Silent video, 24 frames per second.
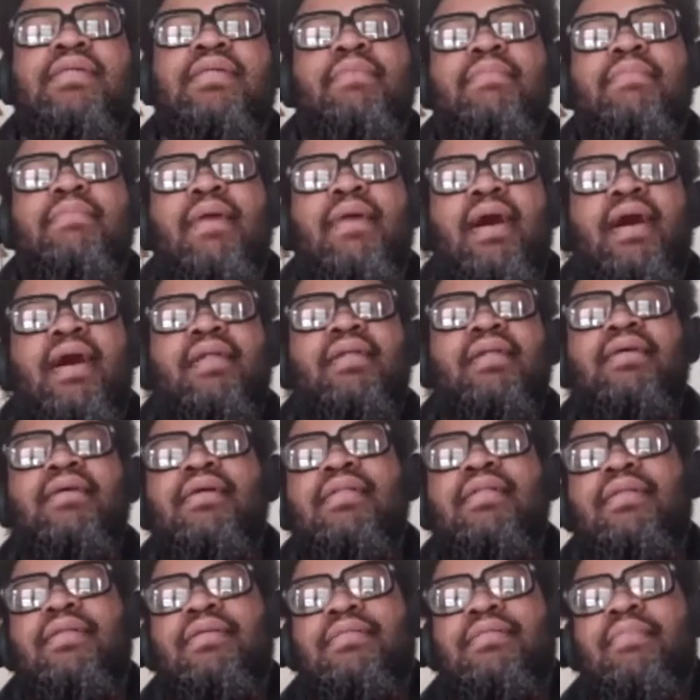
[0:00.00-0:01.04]
I'm Lamont.
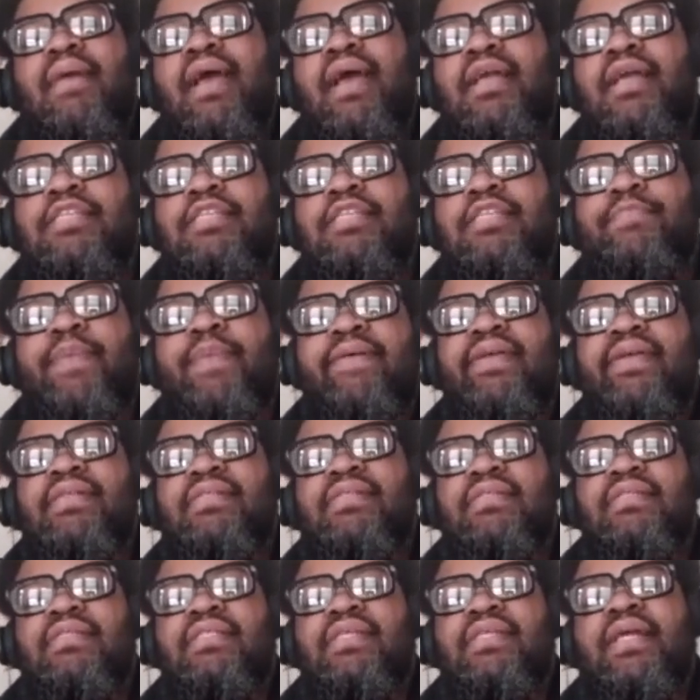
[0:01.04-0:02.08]
These are my
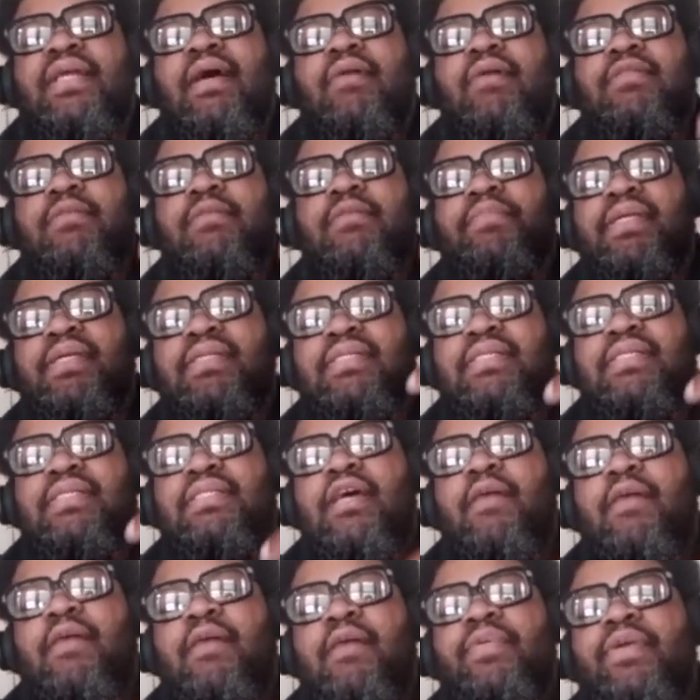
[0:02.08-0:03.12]
experiences. Shout out to
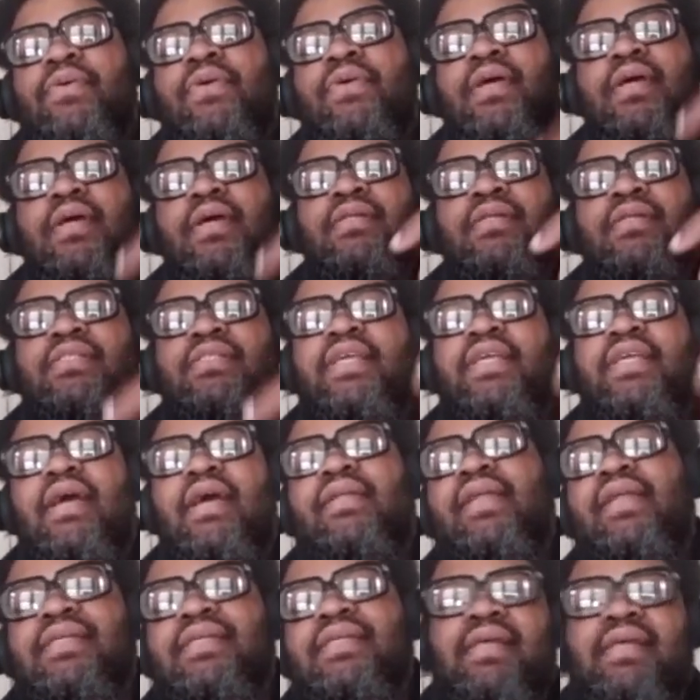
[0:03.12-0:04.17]
BCW. See
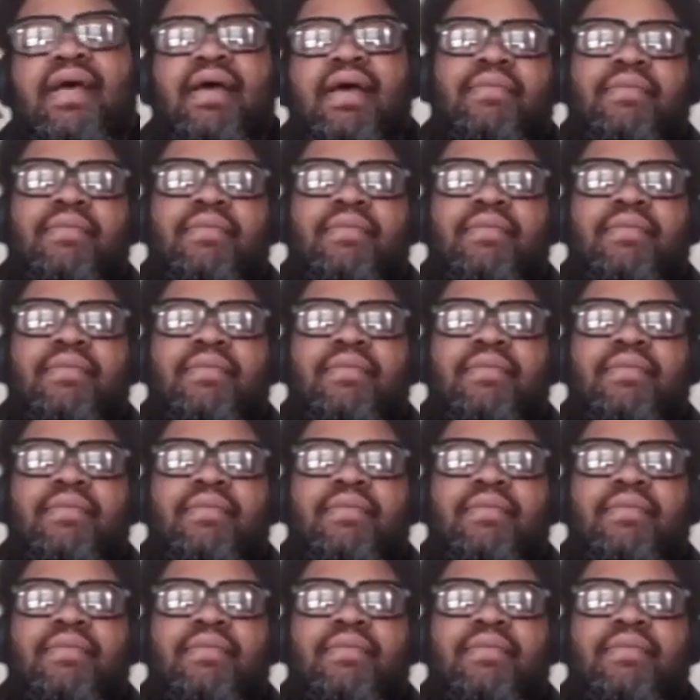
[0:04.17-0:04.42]
y'all next.